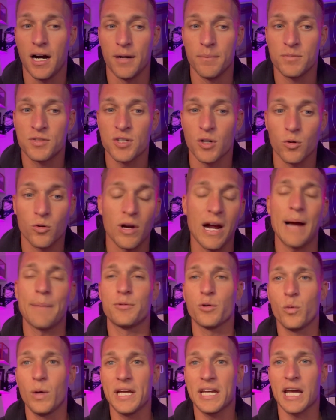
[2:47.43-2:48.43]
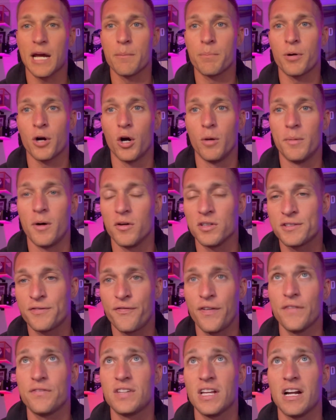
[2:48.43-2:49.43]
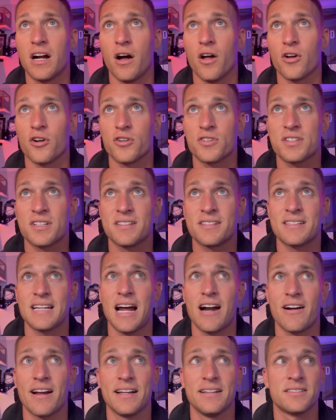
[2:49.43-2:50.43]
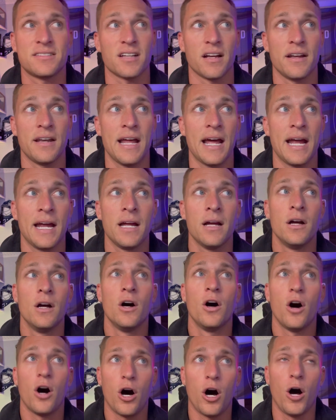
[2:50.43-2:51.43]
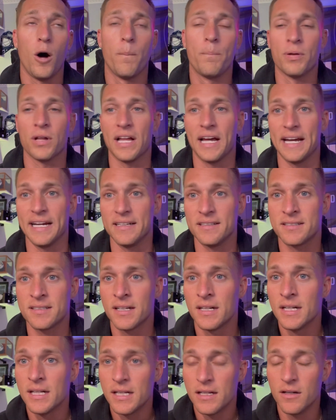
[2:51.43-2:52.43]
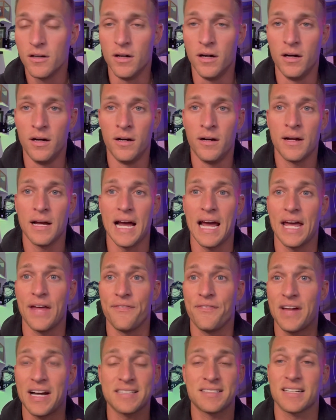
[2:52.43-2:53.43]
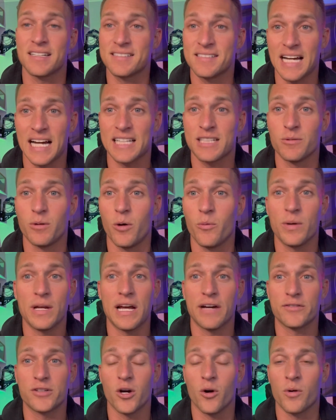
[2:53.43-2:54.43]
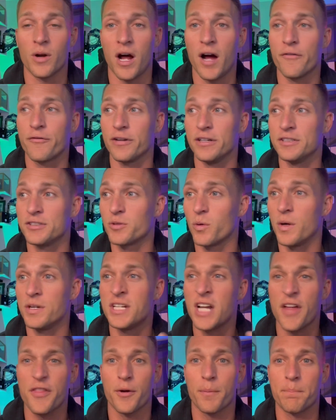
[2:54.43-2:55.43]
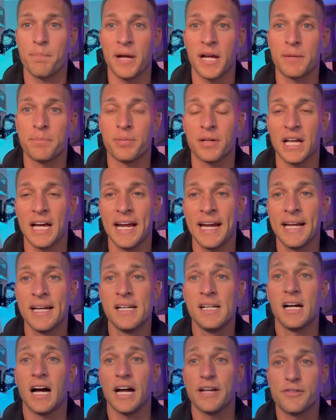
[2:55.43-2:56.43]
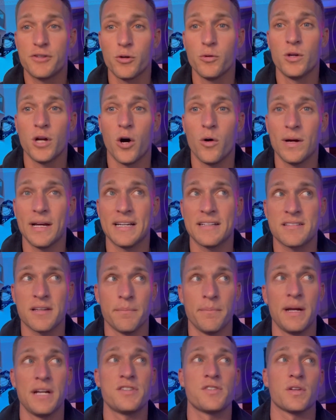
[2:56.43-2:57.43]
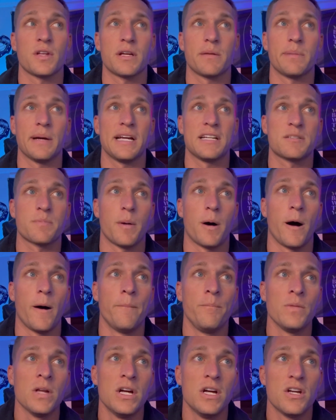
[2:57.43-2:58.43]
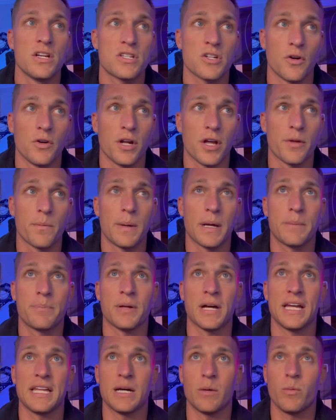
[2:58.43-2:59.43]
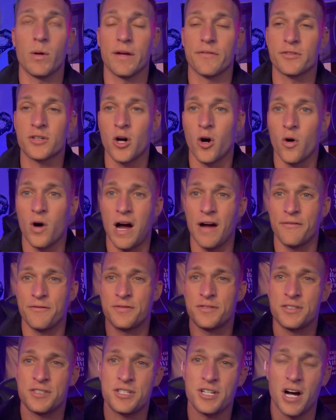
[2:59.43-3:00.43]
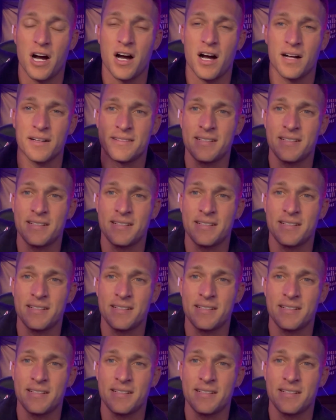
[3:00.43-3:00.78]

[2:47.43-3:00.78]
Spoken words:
So grab the weekend promo. It's $50 Saturday and Sunday, all plays. And that's exactly what we have going on for you. So another big play, I do know it is in Major League Baseball. So another big play that we have going off.